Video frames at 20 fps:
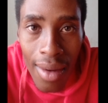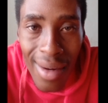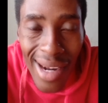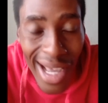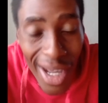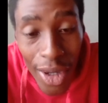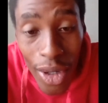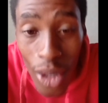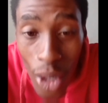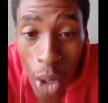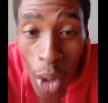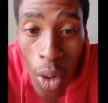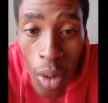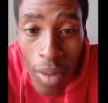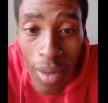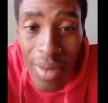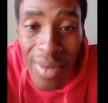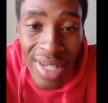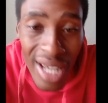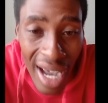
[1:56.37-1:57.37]
Like, you
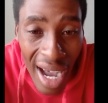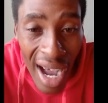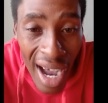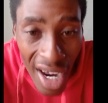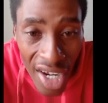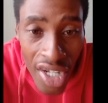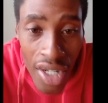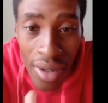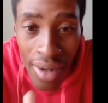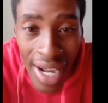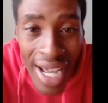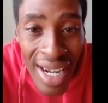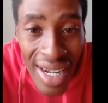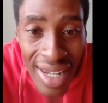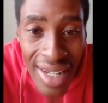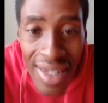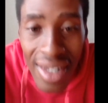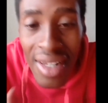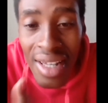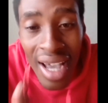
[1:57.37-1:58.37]
know, the harsh
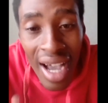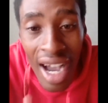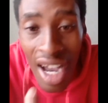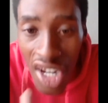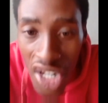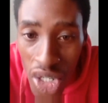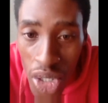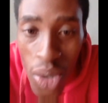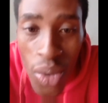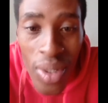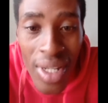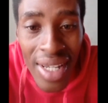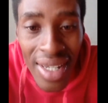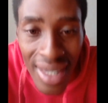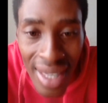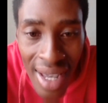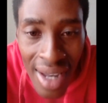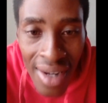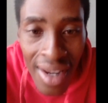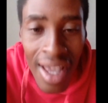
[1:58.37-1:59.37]
reality, the harsh truth
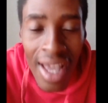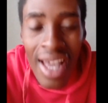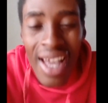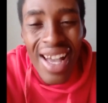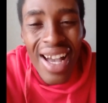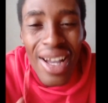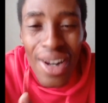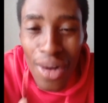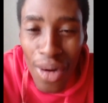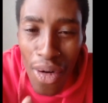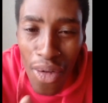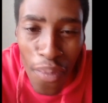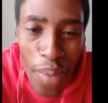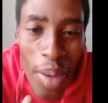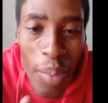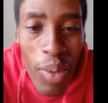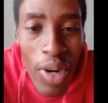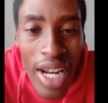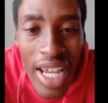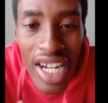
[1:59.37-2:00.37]
is that a lot of
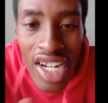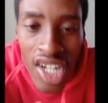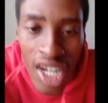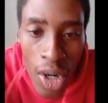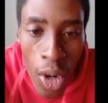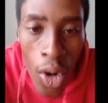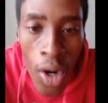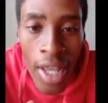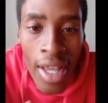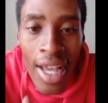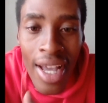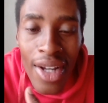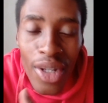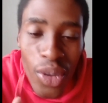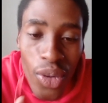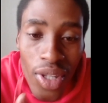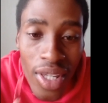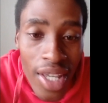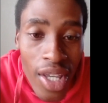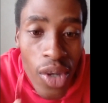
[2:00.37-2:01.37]
people enjoy
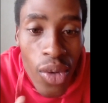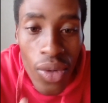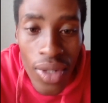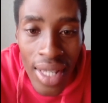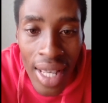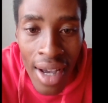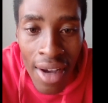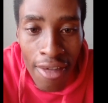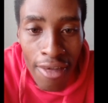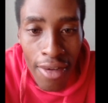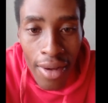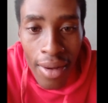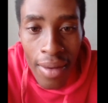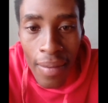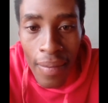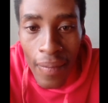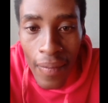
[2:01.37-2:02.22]
to see you suffer.